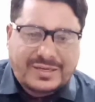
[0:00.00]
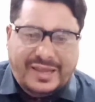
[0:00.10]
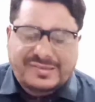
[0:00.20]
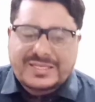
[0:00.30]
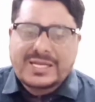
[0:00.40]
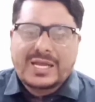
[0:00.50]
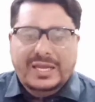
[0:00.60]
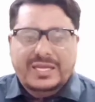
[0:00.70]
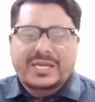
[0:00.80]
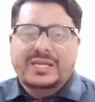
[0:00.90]
Next,
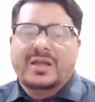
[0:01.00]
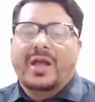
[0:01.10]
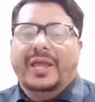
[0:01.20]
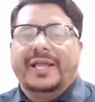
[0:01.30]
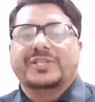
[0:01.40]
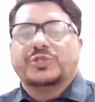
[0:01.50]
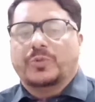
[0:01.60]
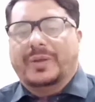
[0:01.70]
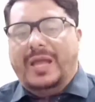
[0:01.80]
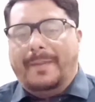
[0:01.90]
he ate
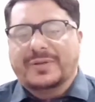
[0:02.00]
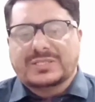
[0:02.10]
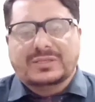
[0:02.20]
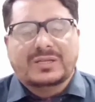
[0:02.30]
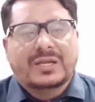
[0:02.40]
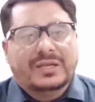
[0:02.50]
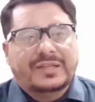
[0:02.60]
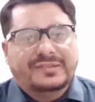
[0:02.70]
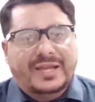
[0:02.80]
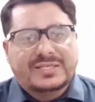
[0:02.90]
should be capital,
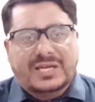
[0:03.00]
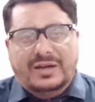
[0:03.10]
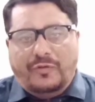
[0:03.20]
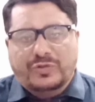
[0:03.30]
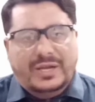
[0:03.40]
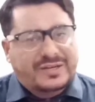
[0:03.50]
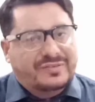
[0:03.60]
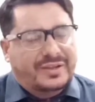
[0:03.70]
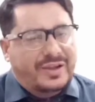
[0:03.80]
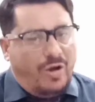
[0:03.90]
he said, and after that
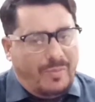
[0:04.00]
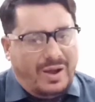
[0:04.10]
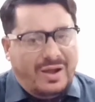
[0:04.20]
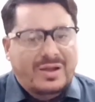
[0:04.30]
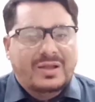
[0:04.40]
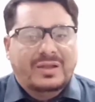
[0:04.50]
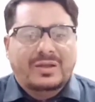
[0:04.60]
is a comma.